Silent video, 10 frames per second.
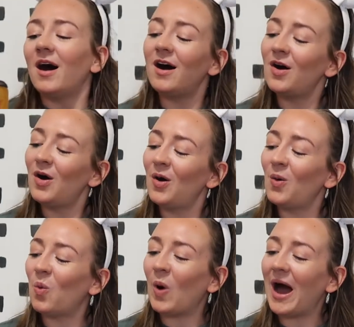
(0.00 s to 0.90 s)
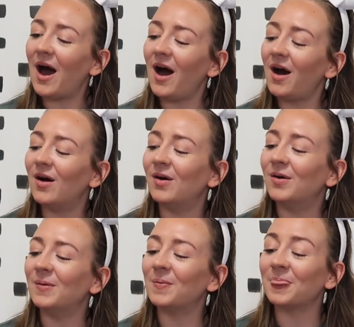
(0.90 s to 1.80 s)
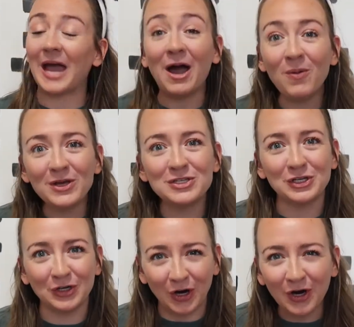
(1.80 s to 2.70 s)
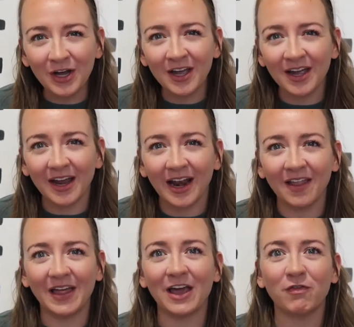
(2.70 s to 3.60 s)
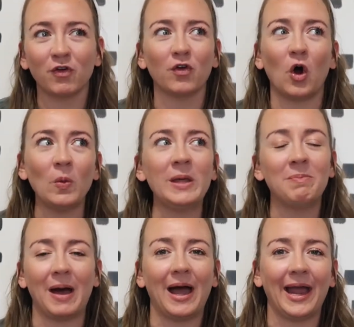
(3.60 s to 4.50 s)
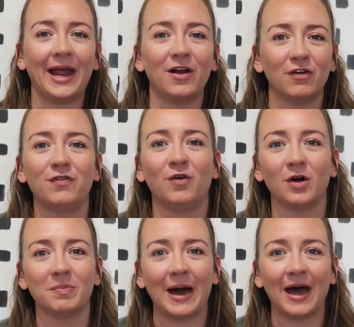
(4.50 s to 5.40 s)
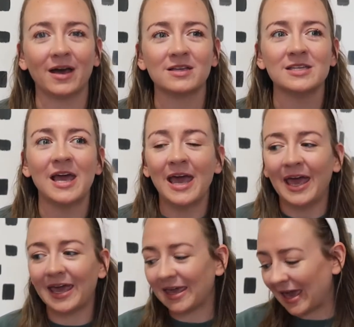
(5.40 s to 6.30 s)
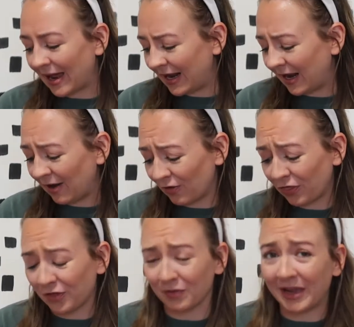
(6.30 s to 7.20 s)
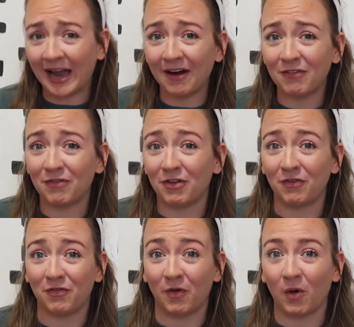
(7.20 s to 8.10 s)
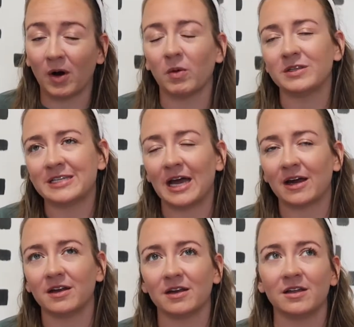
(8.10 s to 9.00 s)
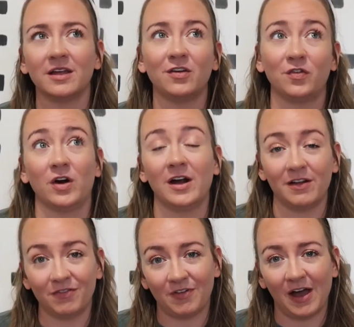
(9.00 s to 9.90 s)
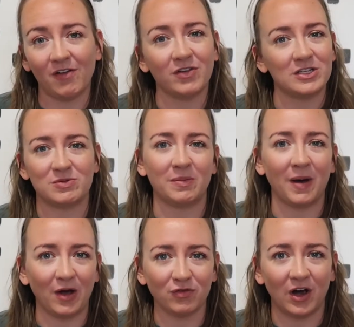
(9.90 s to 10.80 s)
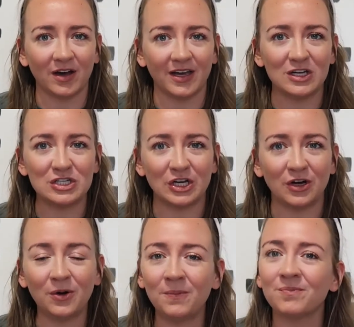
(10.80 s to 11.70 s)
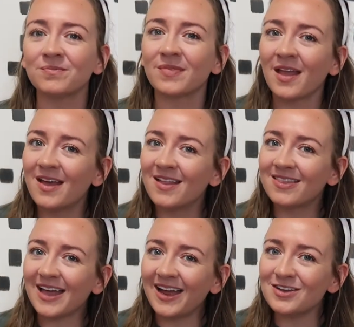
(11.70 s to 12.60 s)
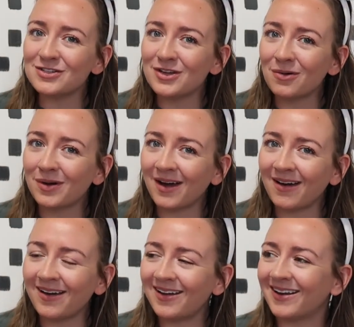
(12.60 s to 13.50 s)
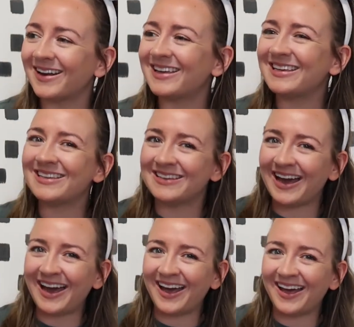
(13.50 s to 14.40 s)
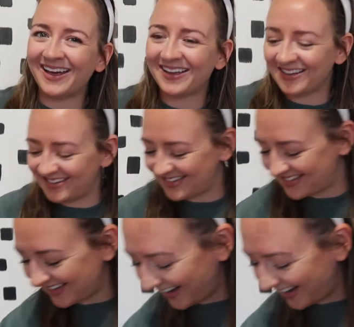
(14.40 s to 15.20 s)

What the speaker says: Oh, wow. That was good. Like for only buying 4 bags and getting 3 out of the 4, well technically 4 out of 5 because we bought Rocket too. That is so good. Yes.